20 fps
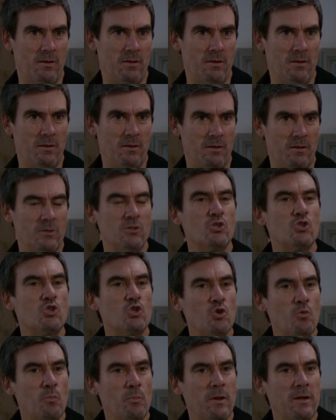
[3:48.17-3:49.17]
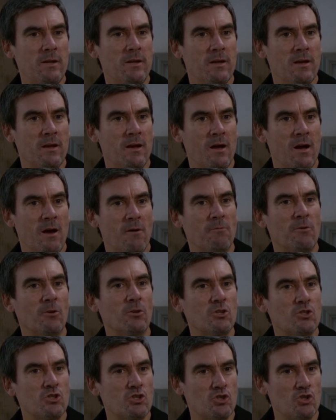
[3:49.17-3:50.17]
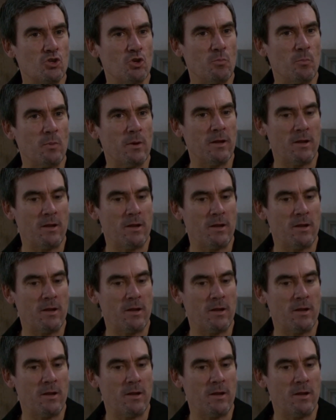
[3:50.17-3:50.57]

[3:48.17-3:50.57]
Stupid, Full of stupid,